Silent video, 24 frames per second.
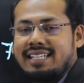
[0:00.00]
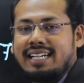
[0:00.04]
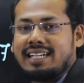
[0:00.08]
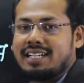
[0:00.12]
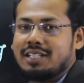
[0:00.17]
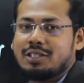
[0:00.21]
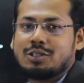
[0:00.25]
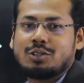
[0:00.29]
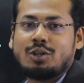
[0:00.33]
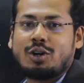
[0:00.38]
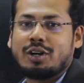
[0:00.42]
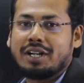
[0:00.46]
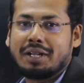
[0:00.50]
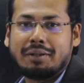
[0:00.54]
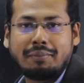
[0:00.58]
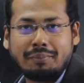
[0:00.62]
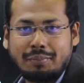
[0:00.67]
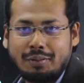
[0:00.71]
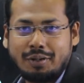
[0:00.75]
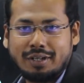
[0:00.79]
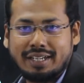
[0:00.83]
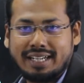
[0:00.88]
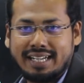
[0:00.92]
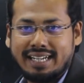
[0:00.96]
that is not
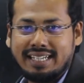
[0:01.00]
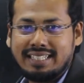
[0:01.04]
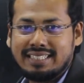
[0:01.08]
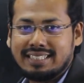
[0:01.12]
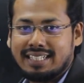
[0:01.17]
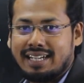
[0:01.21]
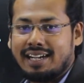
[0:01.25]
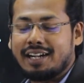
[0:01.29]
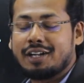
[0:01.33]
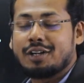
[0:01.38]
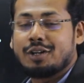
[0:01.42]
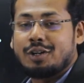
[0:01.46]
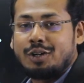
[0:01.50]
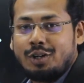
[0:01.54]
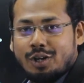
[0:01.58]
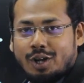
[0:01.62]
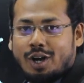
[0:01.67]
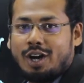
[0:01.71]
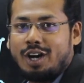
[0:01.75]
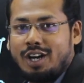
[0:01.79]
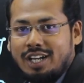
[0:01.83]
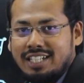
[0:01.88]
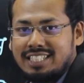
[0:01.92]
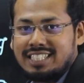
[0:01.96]
important. At
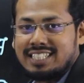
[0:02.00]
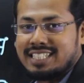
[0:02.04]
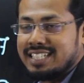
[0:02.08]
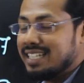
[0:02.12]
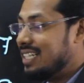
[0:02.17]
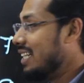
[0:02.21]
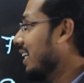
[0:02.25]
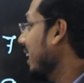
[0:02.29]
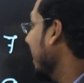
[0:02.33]
last